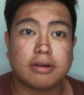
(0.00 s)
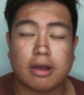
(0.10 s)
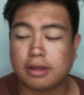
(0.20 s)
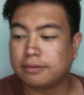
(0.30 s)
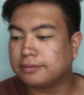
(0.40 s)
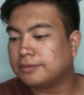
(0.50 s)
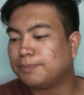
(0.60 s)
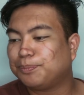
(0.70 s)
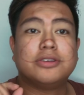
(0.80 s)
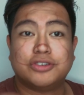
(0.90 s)

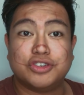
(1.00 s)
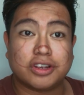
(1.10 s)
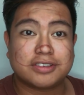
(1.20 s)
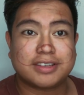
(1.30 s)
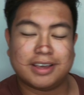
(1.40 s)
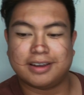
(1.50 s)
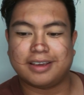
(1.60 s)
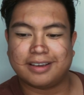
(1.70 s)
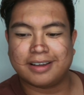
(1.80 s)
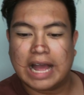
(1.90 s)
off. Just
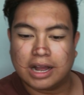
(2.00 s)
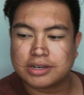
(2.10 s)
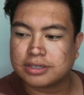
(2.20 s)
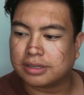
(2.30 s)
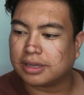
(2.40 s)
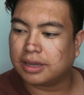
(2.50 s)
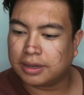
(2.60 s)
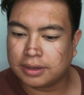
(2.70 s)
kidding, actually.